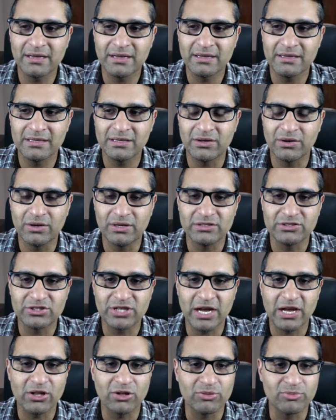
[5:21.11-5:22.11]
a
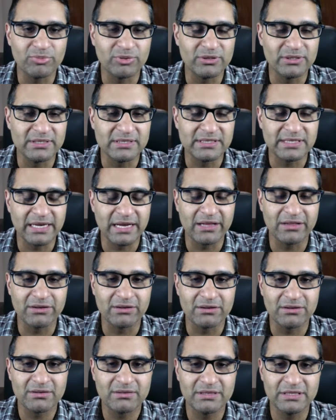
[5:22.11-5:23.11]
child put this
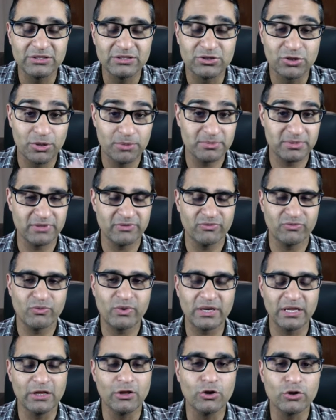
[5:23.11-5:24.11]
together in terms of what
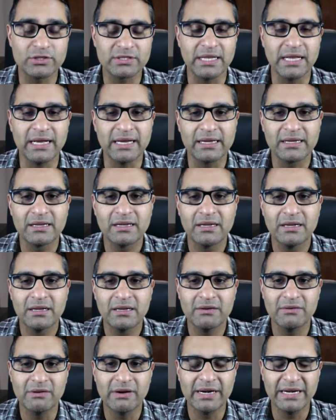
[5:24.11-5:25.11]
it looks like,
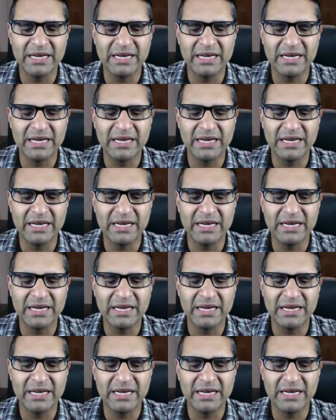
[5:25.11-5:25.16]
right?